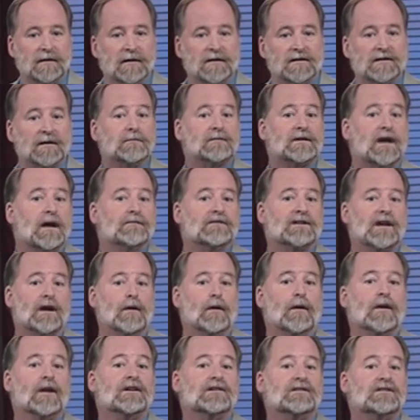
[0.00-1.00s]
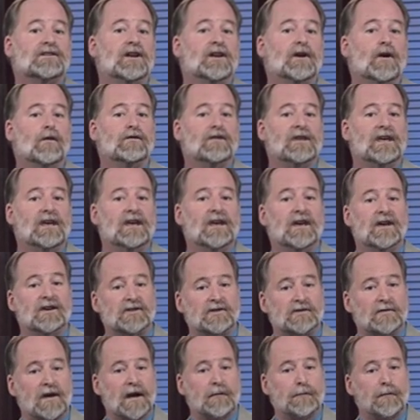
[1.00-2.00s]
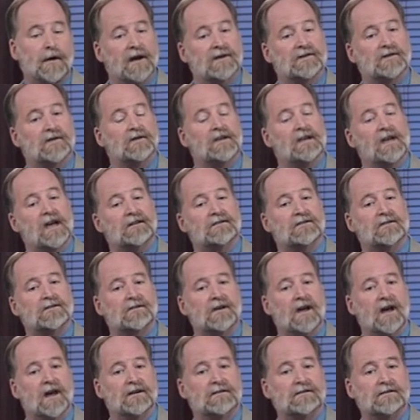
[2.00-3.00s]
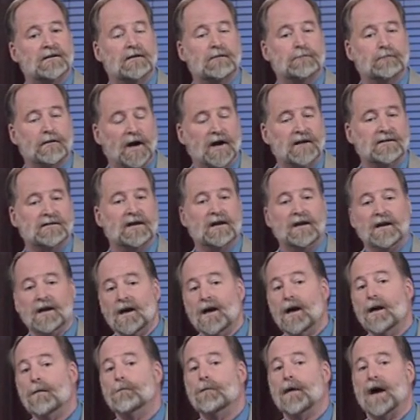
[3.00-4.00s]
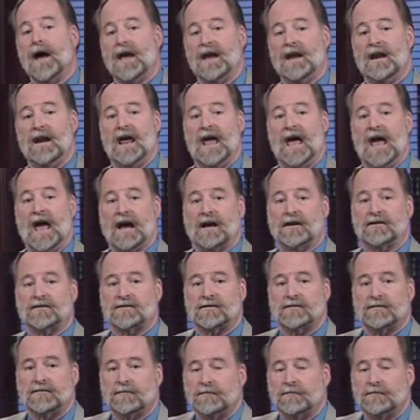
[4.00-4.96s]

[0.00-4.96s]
Sometimes I will denote the strike price or the exercise price by an X.